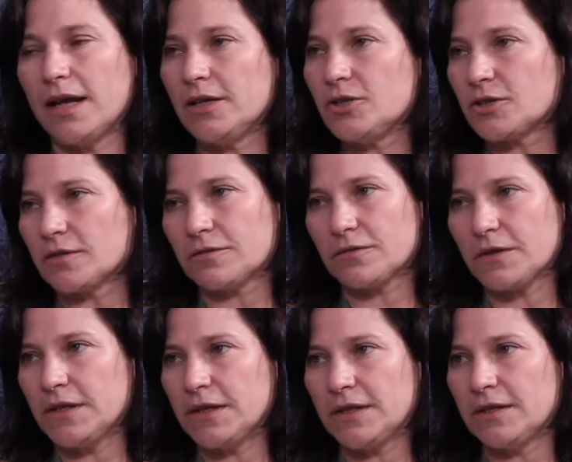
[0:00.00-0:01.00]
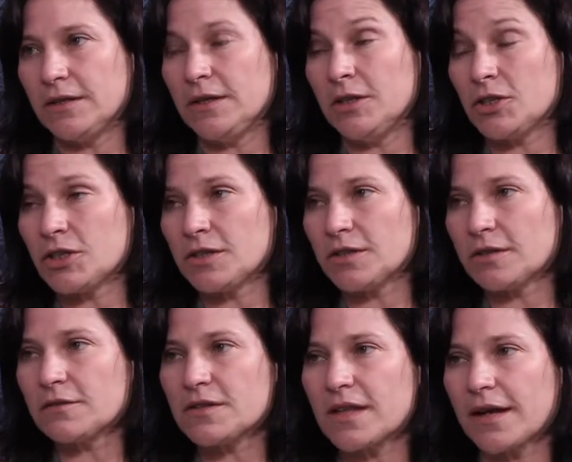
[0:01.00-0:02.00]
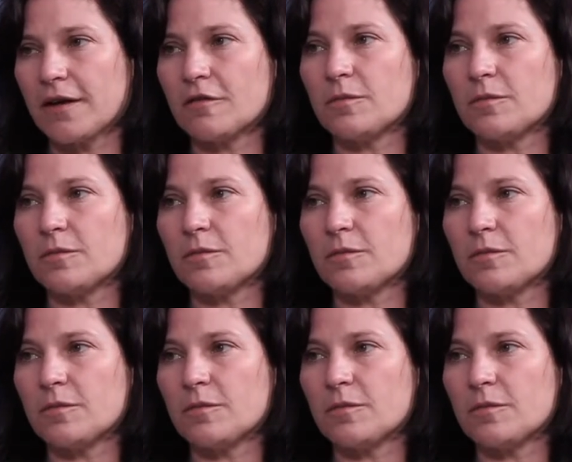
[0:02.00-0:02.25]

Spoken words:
of initiatives that have